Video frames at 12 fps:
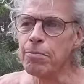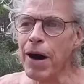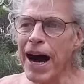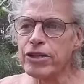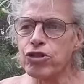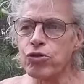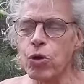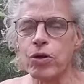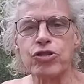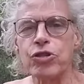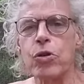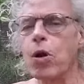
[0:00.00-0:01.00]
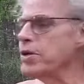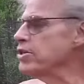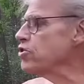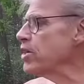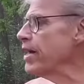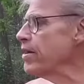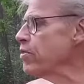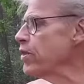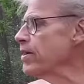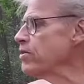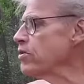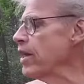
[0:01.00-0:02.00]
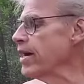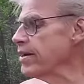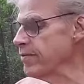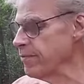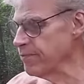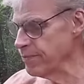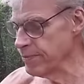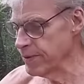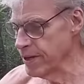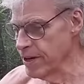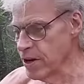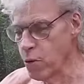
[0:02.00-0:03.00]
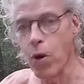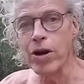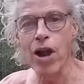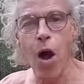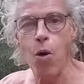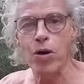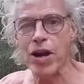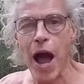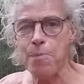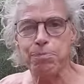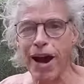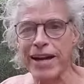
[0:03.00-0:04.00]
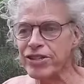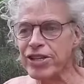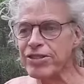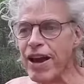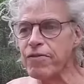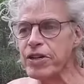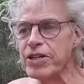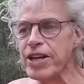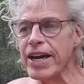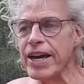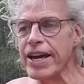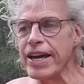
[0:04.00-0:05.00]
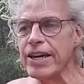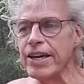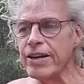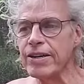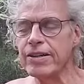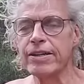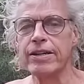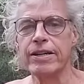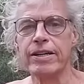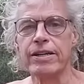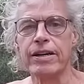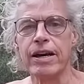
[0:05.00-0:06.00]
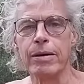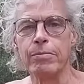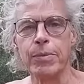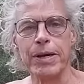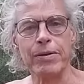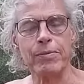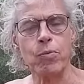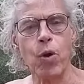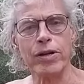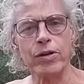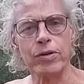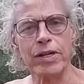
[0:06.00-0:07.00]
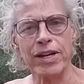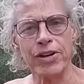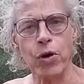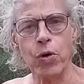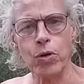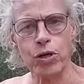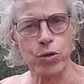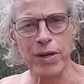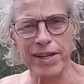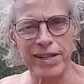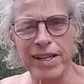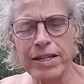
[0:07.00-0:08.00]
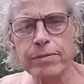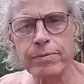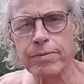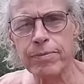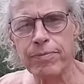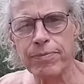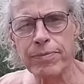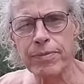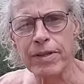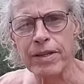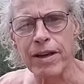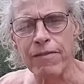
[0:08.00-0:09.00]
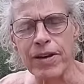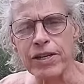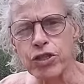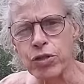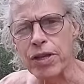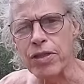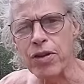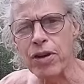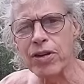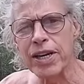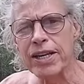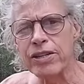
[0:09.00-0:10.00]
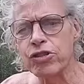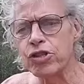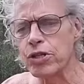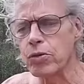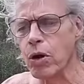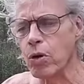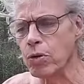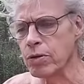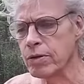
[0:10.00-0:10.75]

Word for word: Box stores, they're always saying things like, we're lowering our prices every day. I'm, wondering, you know, critically. Eventually they're going to hit zero.